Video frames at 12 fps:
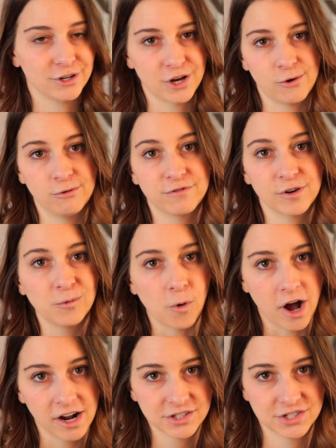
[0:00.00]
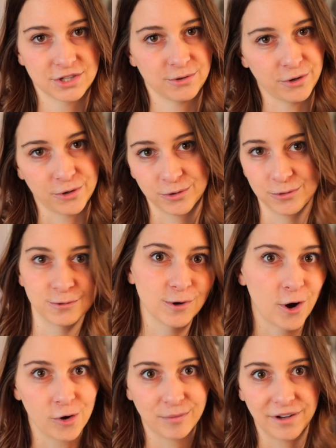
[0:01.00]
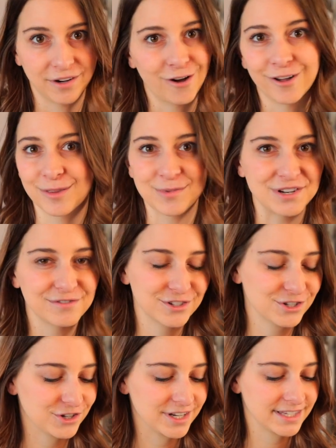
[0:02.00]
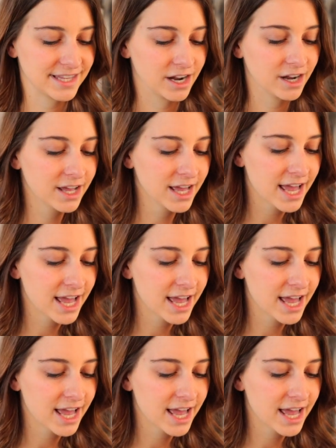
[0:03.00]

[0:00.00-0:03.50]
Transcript: would go for walks through Rome on all the beautiful streets there,